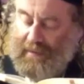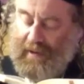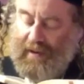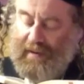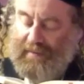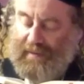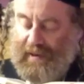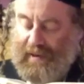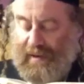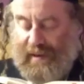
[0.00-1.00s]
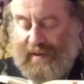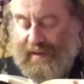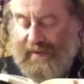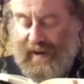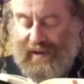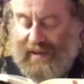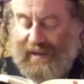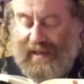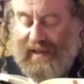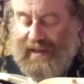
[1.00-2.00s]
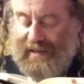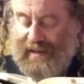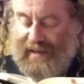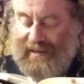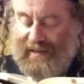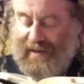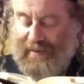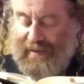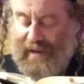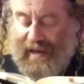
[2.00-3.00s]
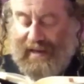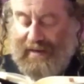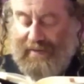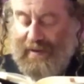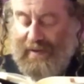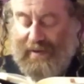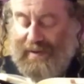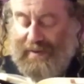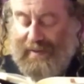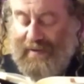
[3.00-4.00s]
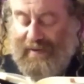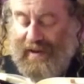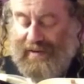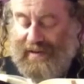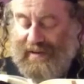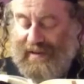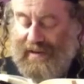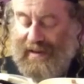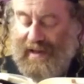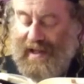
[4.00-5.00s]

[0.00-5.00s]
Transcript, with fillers: Okay, so it's, it's very interesting. Let's read this uh, line and we're going to expand. Very interesting.